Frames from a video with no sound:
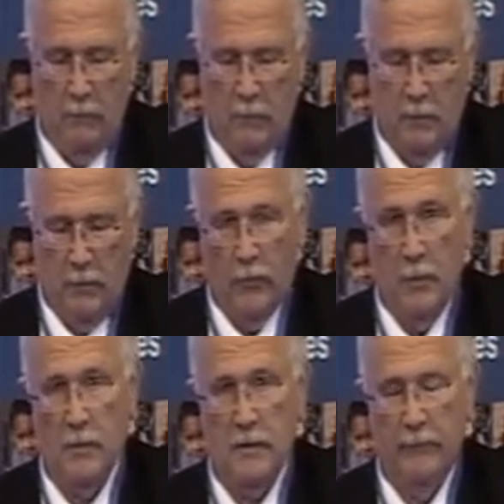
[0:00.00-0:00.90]
2 to
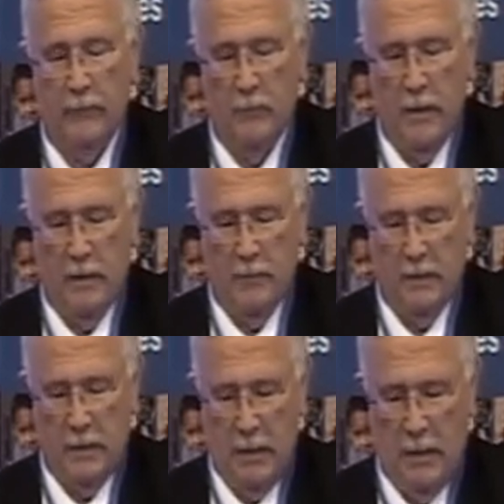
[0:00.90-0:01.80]
3% for
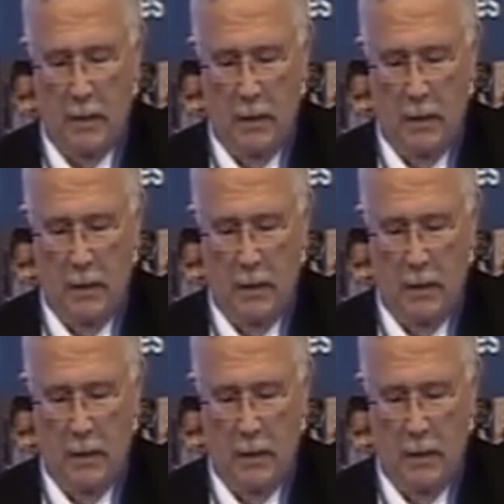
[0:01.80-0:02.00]
BMC.